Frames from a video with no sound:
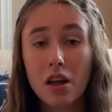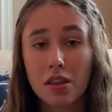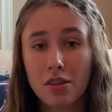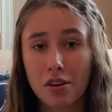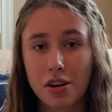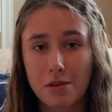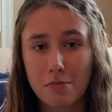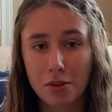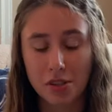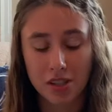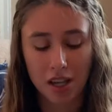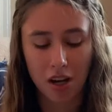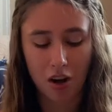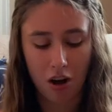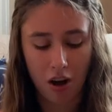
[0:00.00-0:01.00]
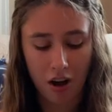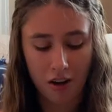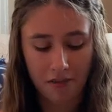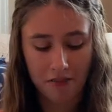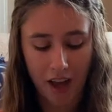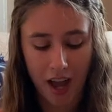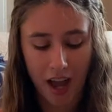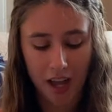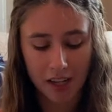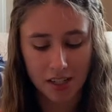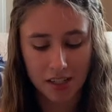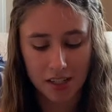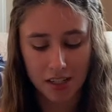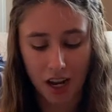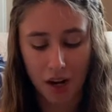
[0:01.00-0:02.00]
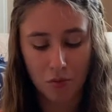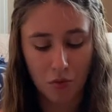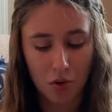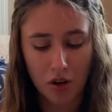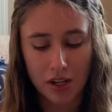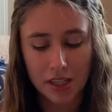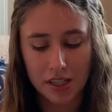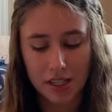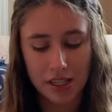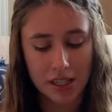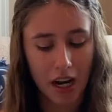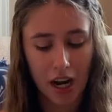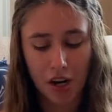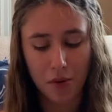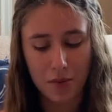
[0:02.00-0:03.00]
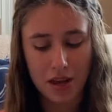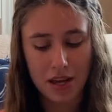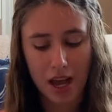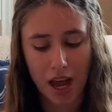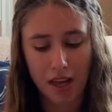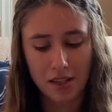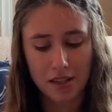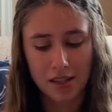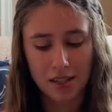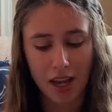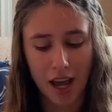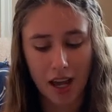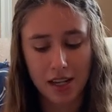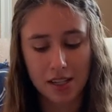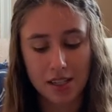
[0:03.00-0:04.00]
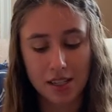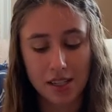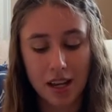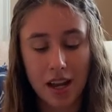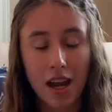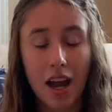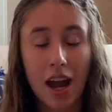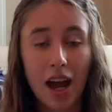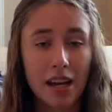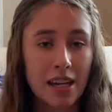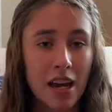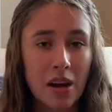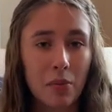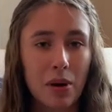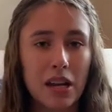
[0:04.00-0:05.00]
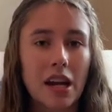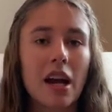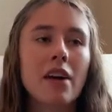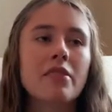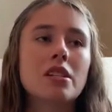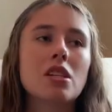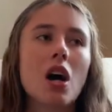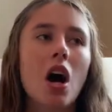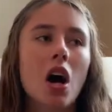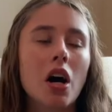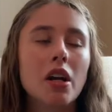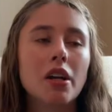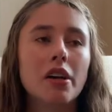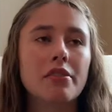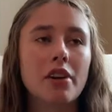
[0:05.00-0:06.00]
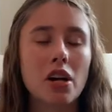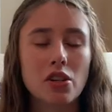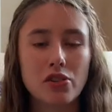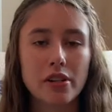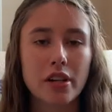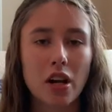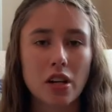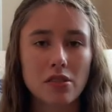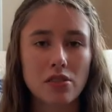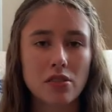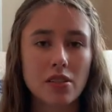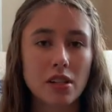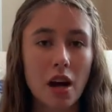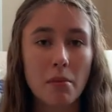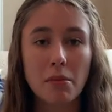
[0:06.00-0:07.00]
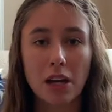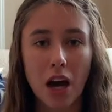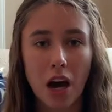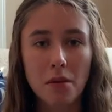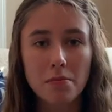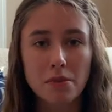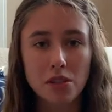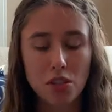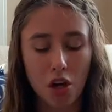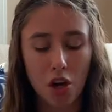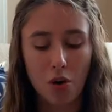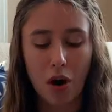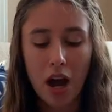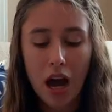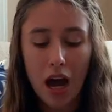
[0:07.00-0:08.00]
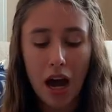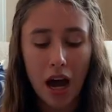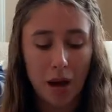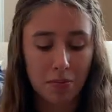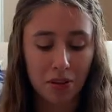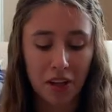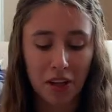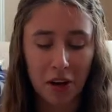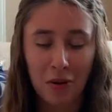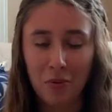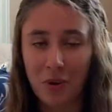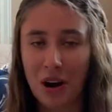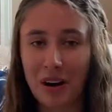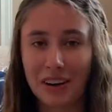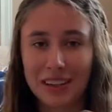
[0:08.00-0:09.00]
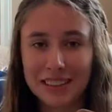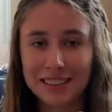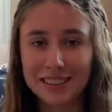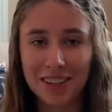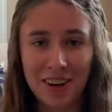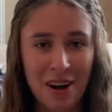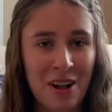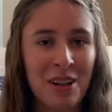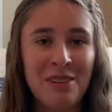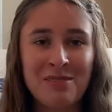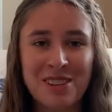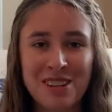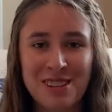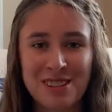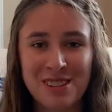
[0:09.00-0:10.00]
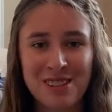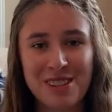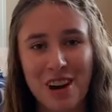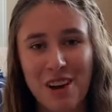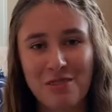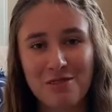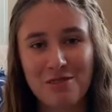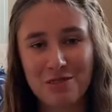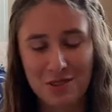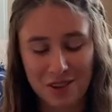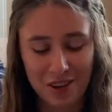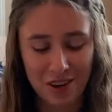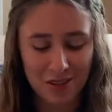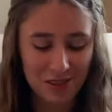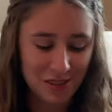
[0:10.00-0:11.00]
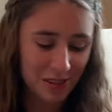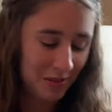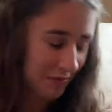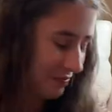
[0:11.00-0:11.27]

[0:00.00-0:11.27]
30% off, and I wore it the entire weekend, and I can't wait. I have a ton of country concerts coming up, so I plan on wearing all of this stuff for those.